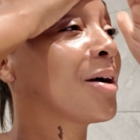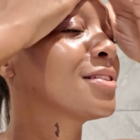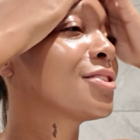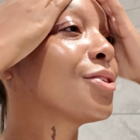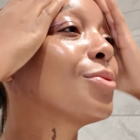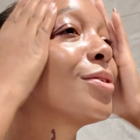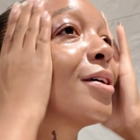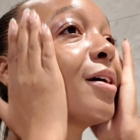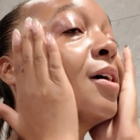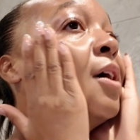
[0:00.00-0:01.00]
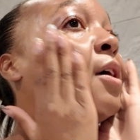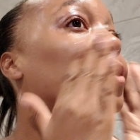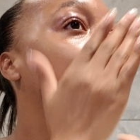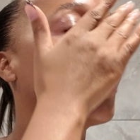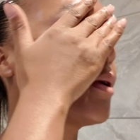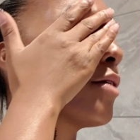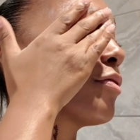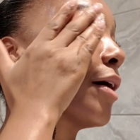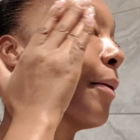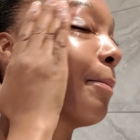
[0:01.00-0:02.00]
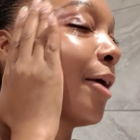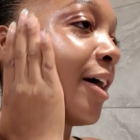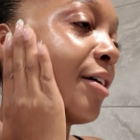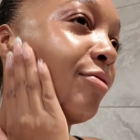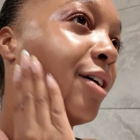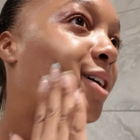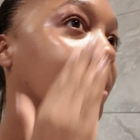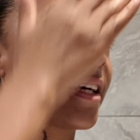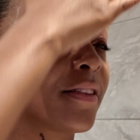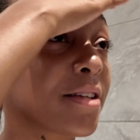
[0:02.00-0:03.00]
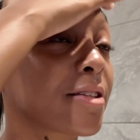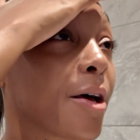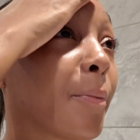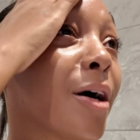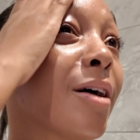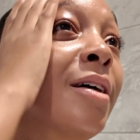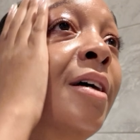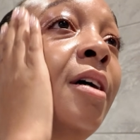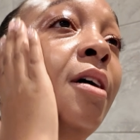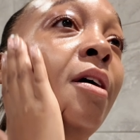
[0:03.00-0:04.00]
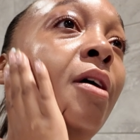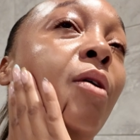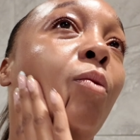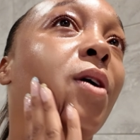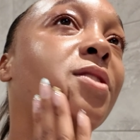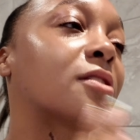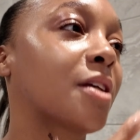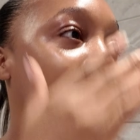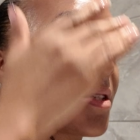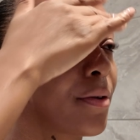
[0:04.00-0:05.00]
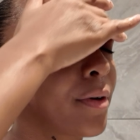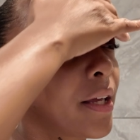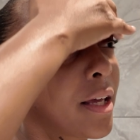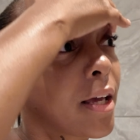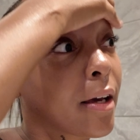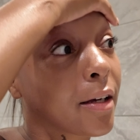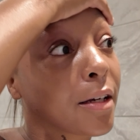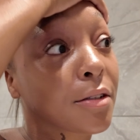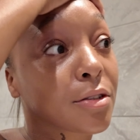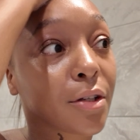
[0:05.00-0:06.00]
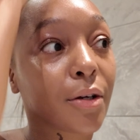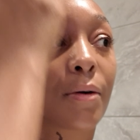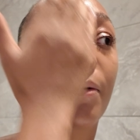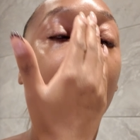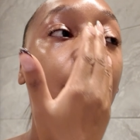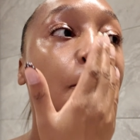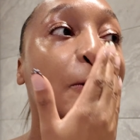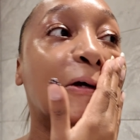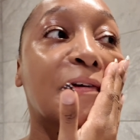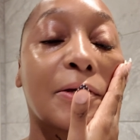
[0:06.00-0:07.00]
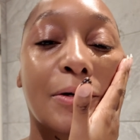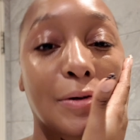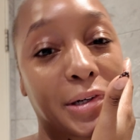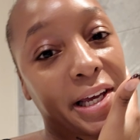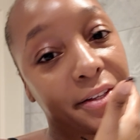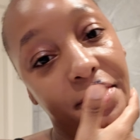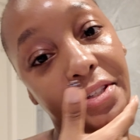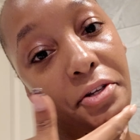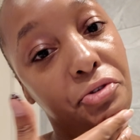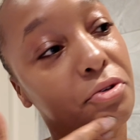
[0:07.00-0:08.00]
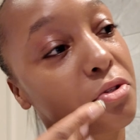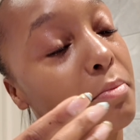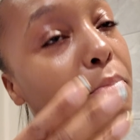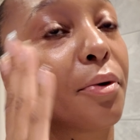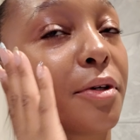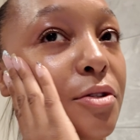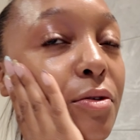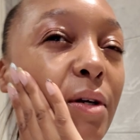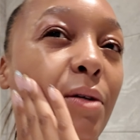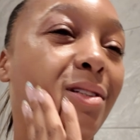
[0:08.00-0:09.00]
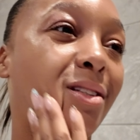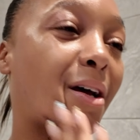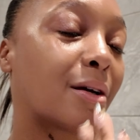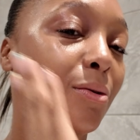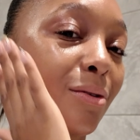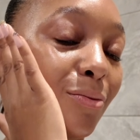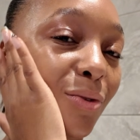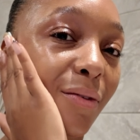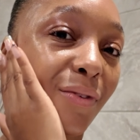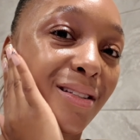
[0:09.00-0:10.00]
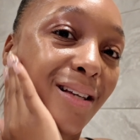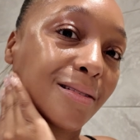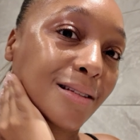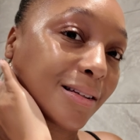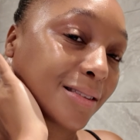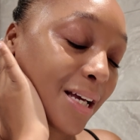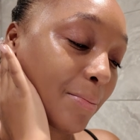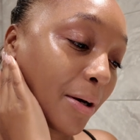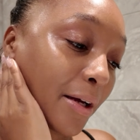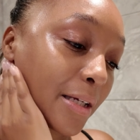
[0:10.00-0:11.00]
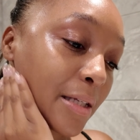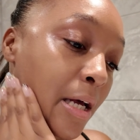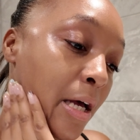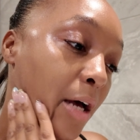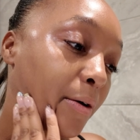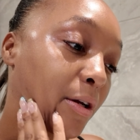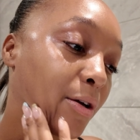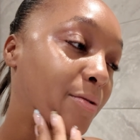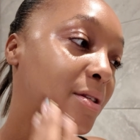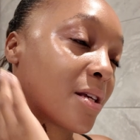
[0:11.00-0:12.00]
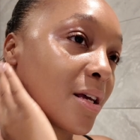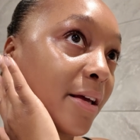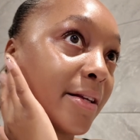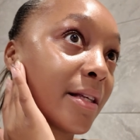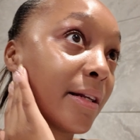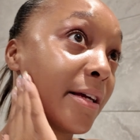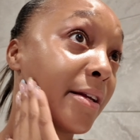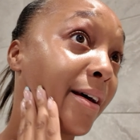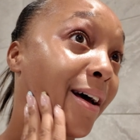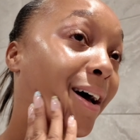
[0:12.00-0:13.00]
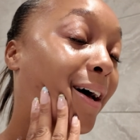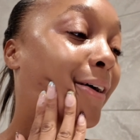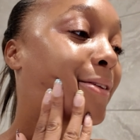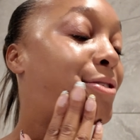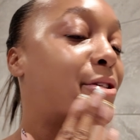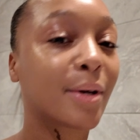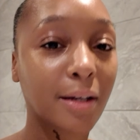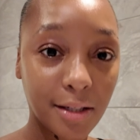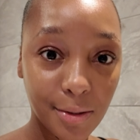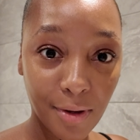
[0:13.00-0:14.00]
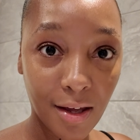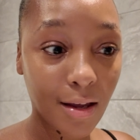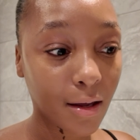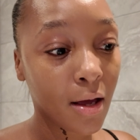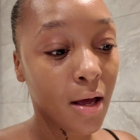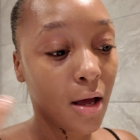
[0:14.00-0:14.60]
I still want to do another bike ride in the summer whilst the summer's still here. So I think I'll get into Central at some point and do a little cycle on one of the Santander bikes. I'm going to go see Selena and Suad next week.